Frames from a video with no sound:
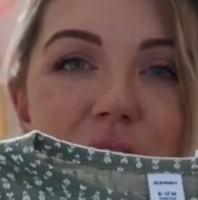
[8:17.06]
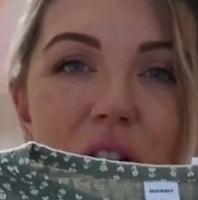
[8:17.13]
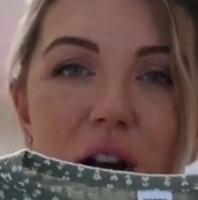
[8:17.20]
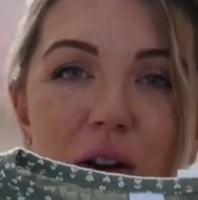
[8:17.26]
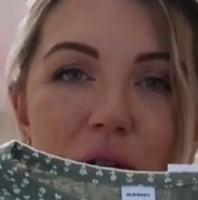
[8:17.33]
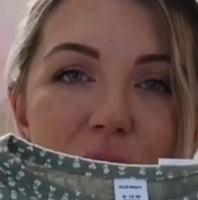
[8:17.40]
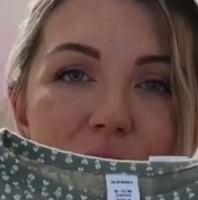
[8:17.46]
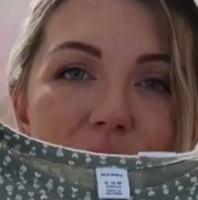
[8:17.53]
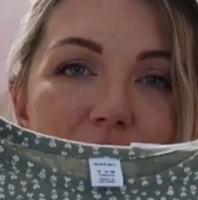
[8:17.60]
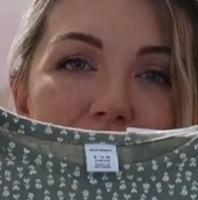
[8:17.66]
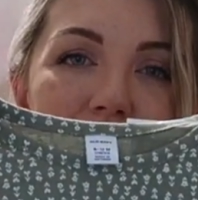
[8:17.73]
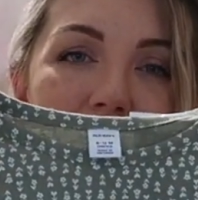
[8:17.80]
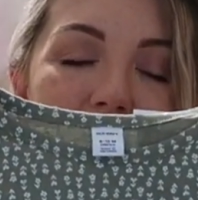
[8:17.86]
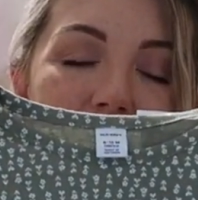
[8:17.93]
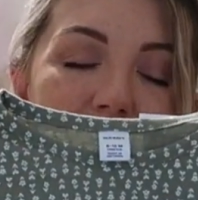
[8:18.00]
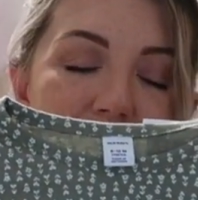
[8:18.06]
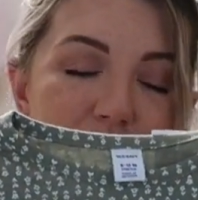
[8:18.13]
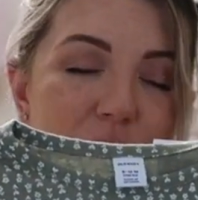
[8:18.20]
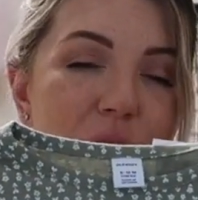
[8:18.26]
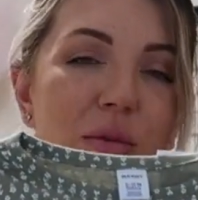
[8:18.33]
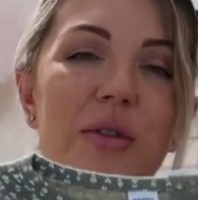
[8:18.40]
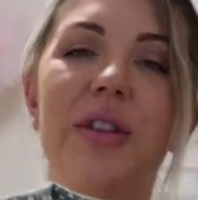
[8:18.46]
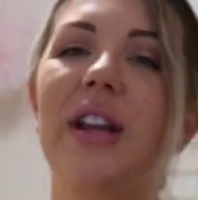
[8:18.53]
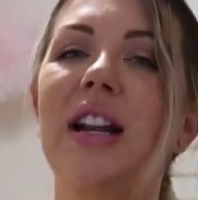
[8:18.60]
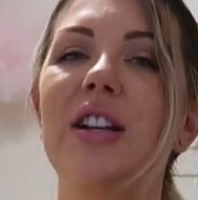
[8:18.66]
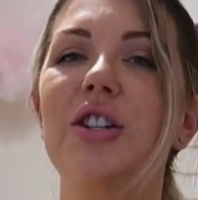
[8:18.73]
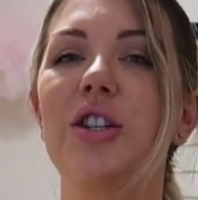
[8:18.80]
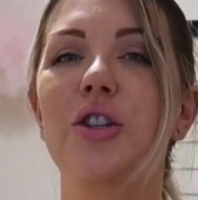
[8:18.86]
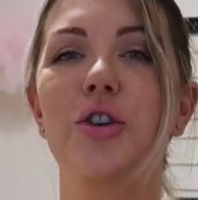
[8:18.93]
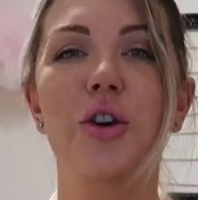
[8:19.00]
so affordable that
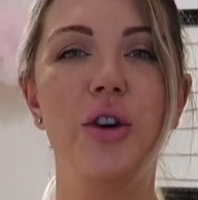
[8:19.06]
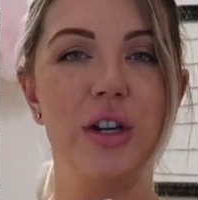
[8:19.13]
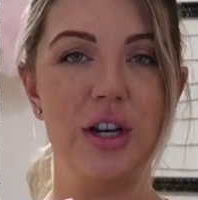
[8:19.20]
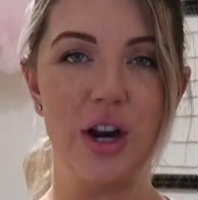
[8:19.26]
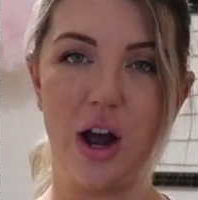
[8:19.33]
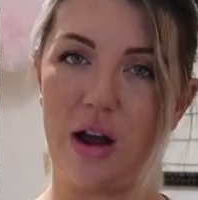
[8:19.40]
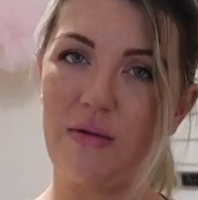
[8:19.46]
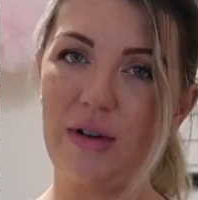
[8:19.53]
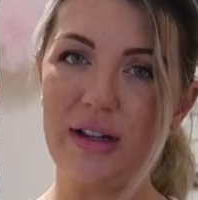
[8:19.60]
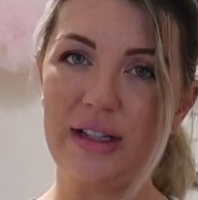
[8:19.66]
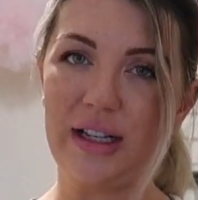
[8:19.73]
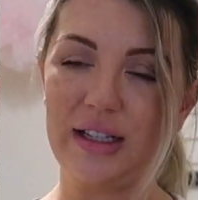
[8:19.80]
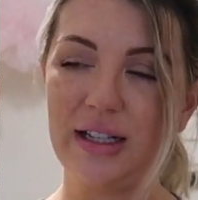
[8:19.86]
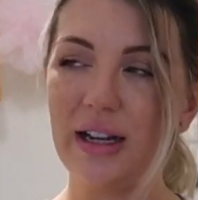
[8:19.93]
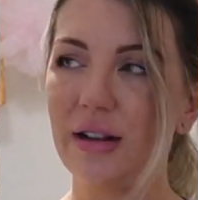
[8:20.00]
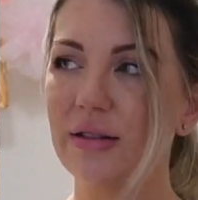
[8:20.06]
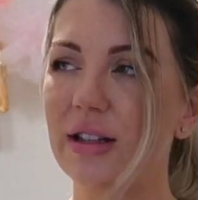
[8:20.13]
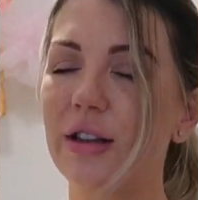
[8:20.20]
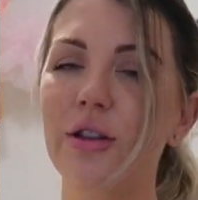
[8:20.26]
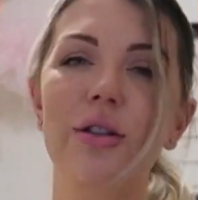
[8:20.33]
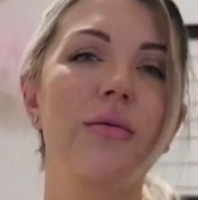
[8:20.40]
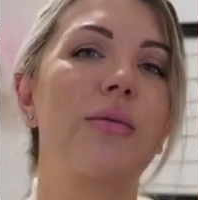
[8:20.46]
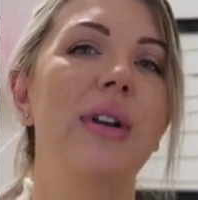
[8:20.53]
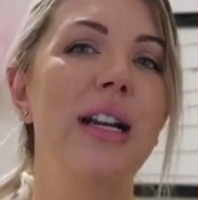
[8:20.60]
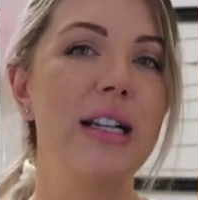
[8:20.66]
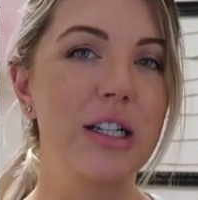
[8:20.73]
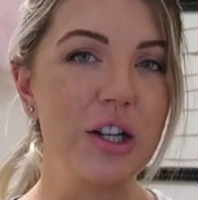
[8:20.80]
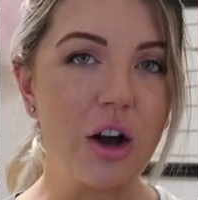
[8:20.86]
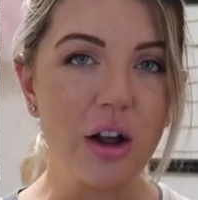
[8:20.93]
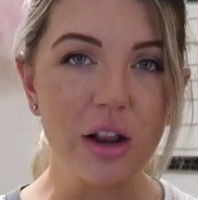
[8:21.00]
I just could not resist it. I was like,
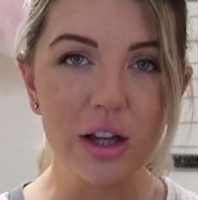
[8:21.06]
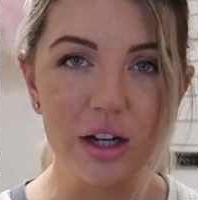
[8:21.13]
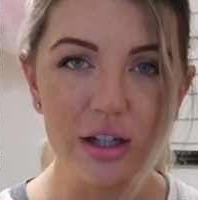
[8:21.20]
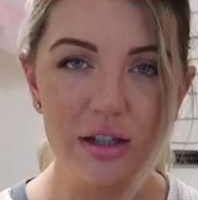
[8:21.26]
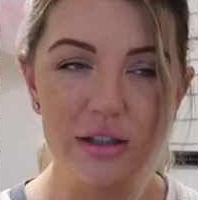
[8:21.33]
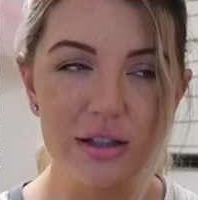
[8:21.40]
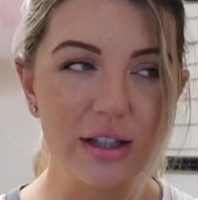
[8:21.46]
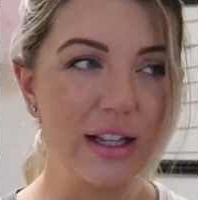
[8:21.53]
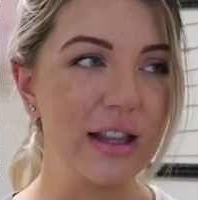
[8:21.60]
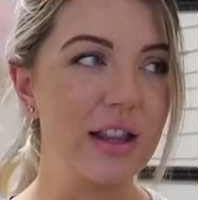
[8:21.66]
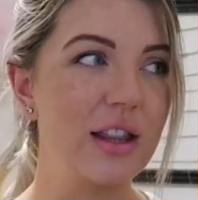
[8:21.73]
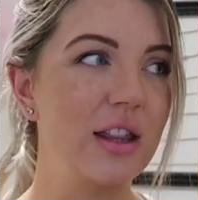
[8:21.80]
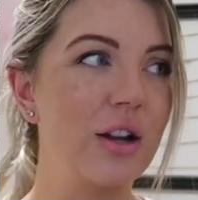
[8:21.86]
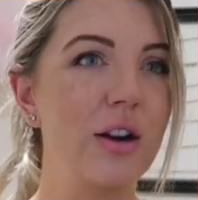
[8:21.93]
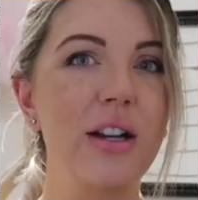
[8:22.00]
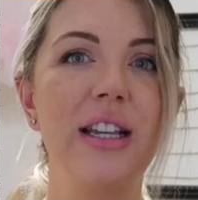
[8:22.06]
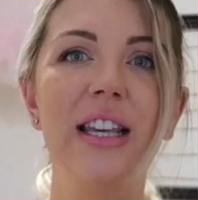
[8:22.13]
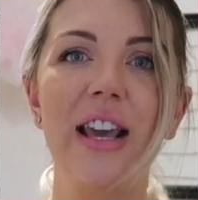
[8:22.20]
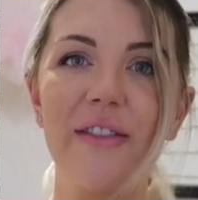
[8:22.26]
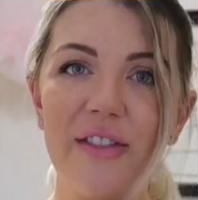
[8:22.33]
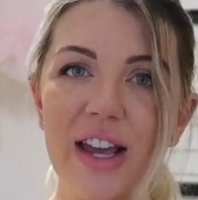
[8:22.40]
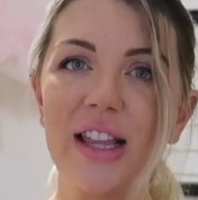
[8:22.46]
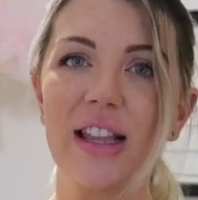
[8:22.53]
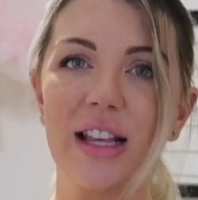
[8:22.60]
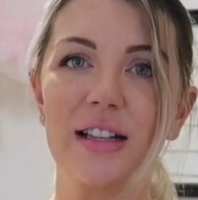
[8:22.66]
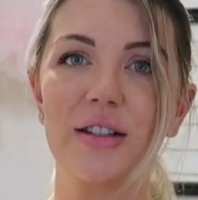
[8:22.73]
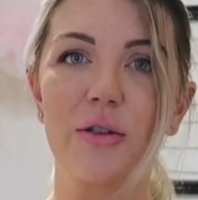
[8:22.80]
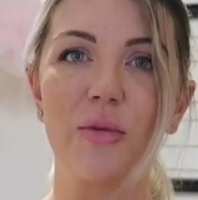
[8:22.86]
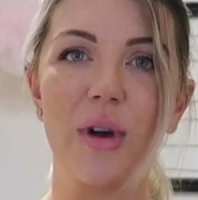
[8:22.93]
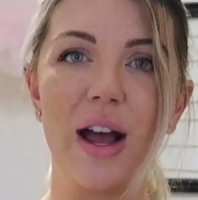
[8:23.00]
$3? Like, they're giving
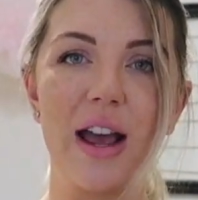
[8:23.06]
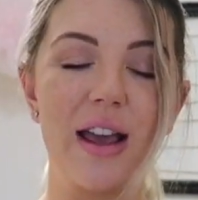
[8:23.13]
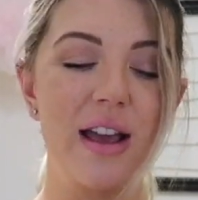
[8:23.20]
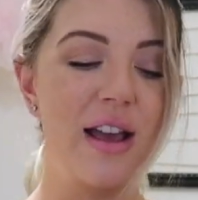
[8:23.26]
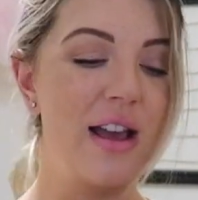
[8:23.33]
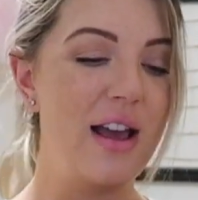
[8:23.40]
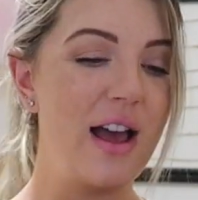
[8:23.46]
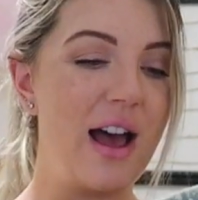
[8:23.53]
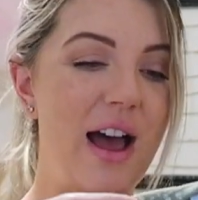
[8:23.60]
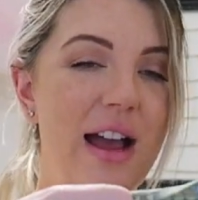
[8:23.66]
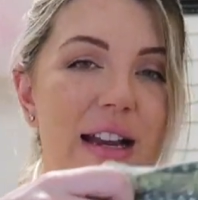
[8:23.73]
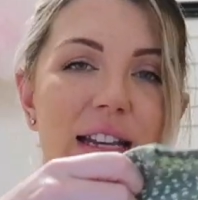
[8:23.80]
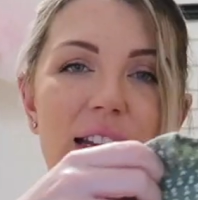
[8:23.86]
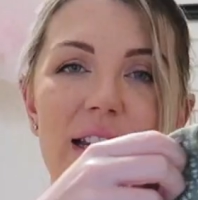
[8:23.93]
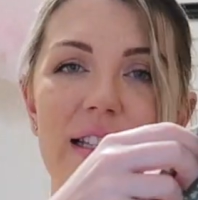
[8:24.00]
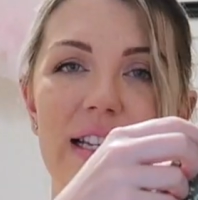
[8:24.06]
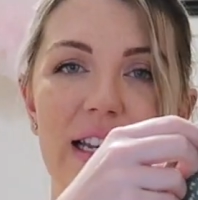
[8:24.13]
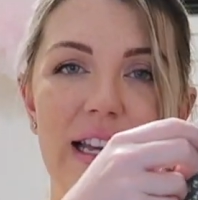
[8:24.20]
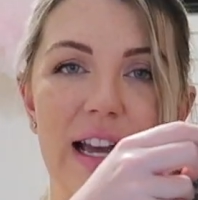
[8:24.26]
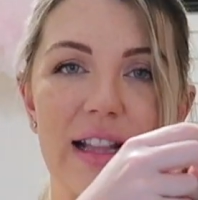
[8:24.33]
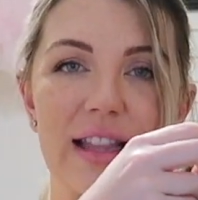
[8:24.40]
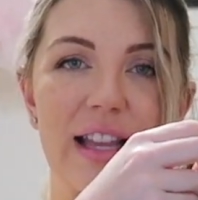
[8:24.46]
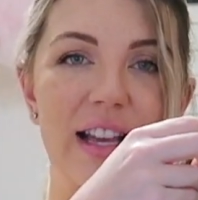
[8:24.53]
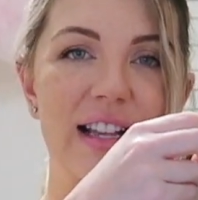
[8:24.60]
this away. I need to get